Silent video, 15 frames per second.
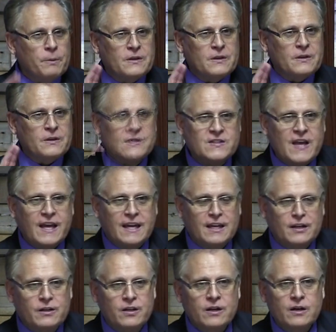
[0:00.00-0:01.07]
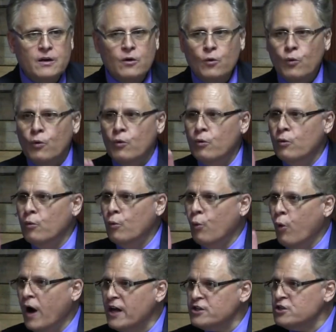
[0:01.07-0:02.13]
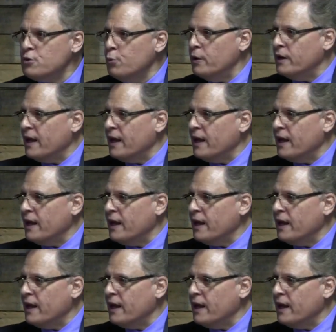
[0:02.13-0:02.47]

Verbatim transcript: But second, watch